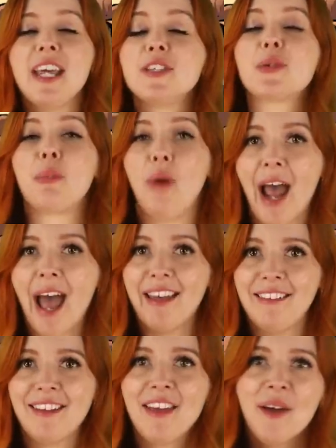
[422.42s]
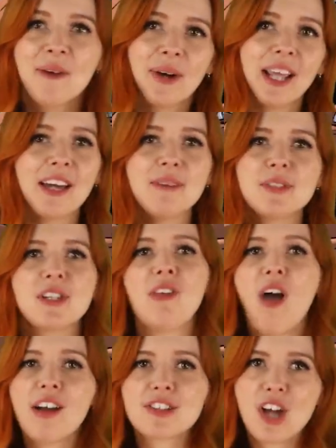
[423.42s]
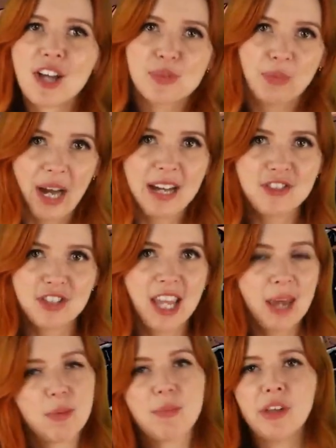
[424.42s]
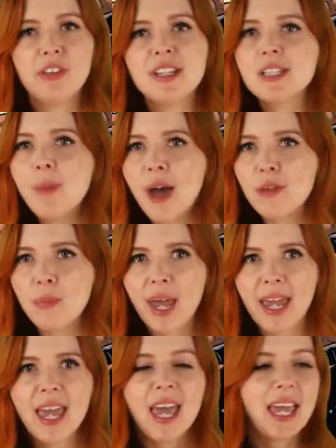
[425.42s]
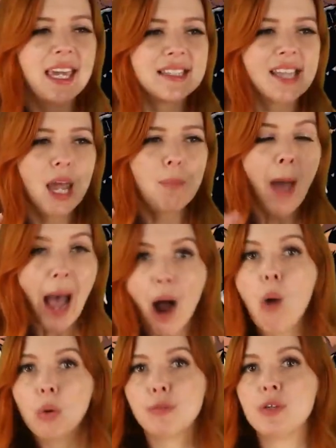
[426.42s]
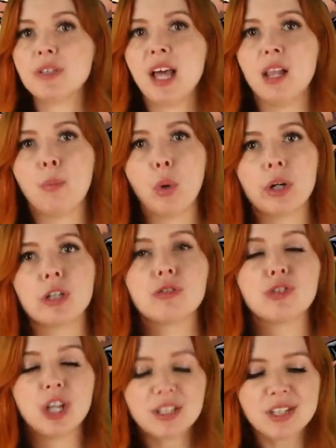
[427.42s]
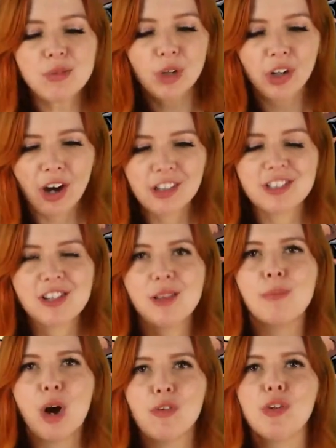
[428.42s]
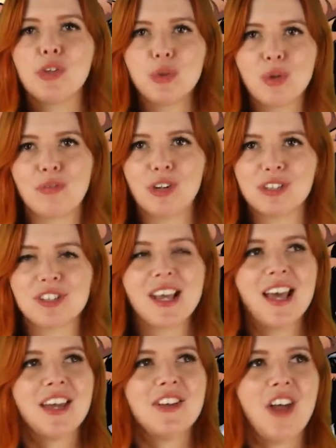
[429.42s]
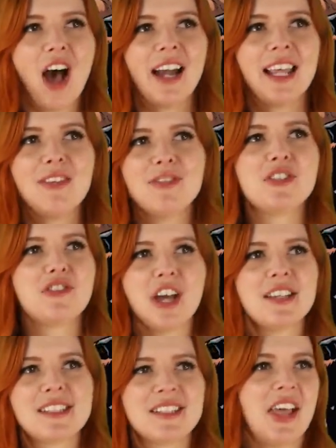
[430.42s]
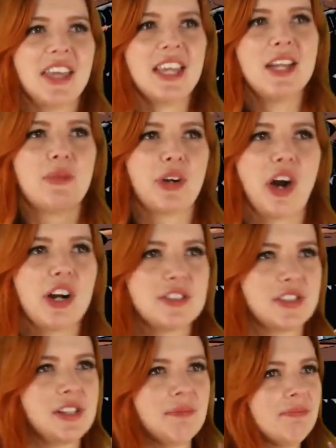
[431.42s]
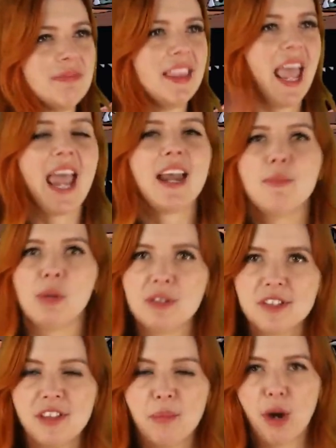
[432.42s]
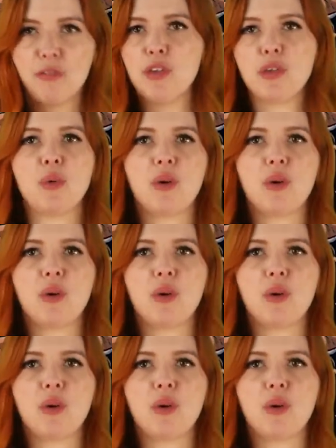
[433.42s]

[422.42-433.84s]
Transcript: is rad. When it comes to Lockjaw's range and capabilities, by the way, he's a powerful teleporter just in regards regards to the Marvel Universe, not even just like in regards to animals in the Marvel